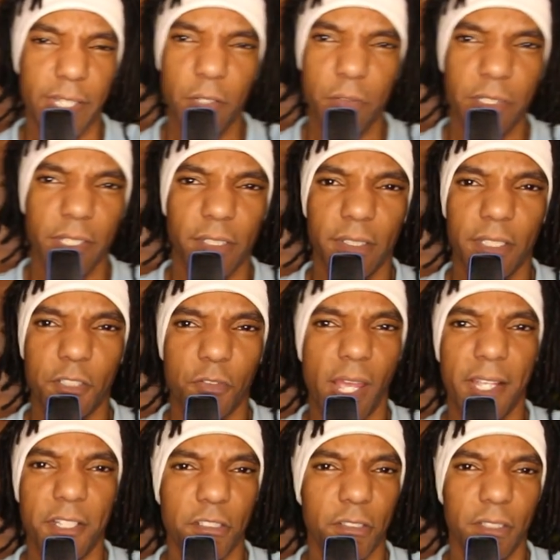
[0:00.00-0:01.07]
they don't get any
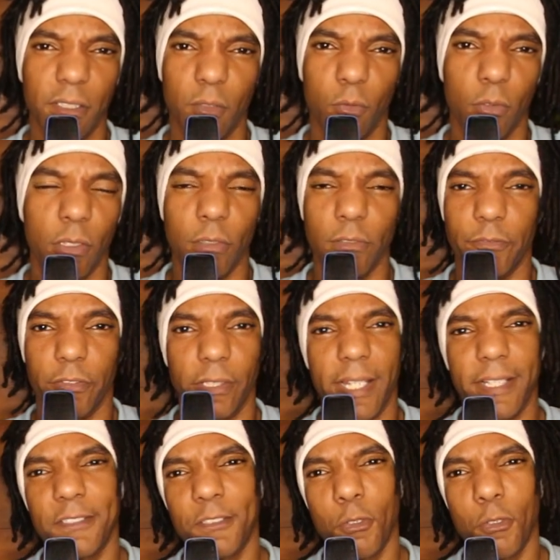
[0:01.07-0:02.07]
traction in the world for like